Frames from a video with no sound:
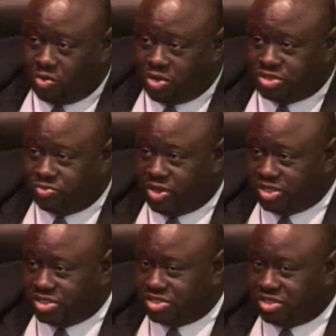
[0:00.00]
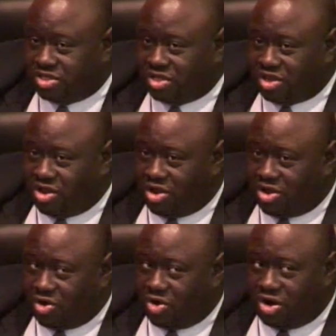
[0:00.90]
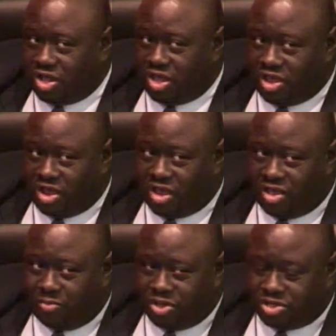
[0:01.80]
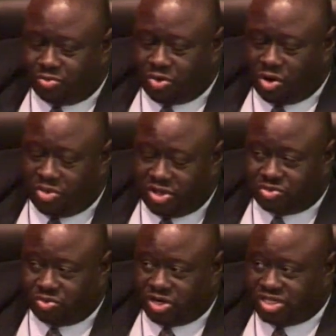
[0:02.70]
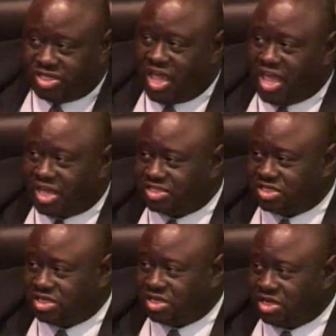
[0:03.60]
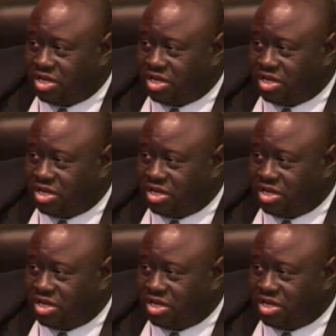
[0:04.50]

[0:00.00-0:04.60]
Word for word: which means currently a police department that's really taxed